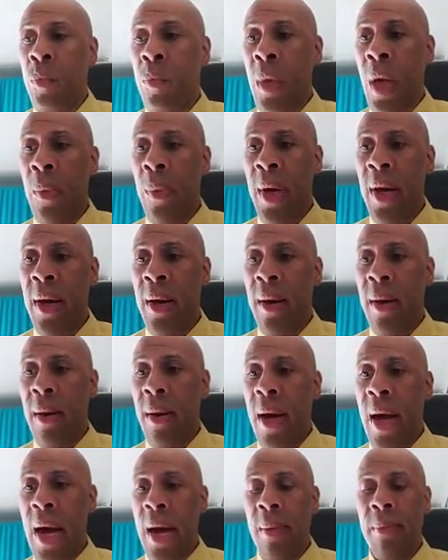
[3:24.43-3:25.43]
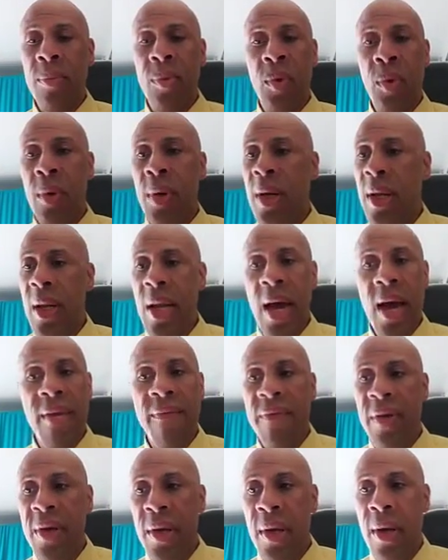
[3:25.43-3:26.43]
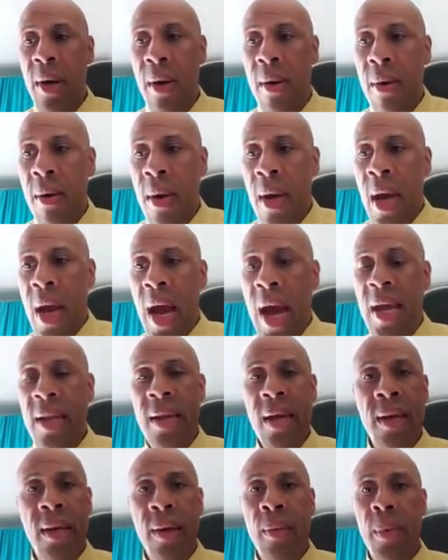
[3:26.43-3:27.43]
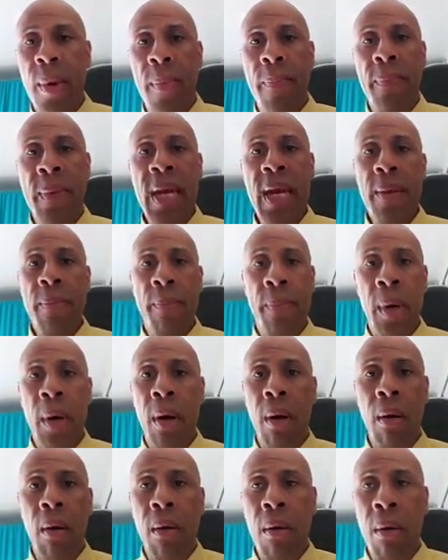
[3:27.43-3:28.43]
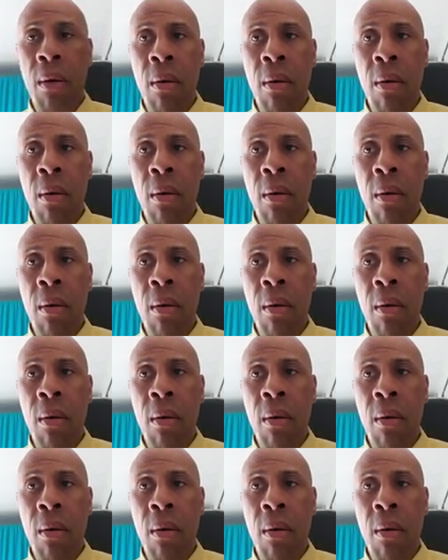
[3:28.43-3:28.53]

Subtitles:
where I'm doing a live video, and then there were people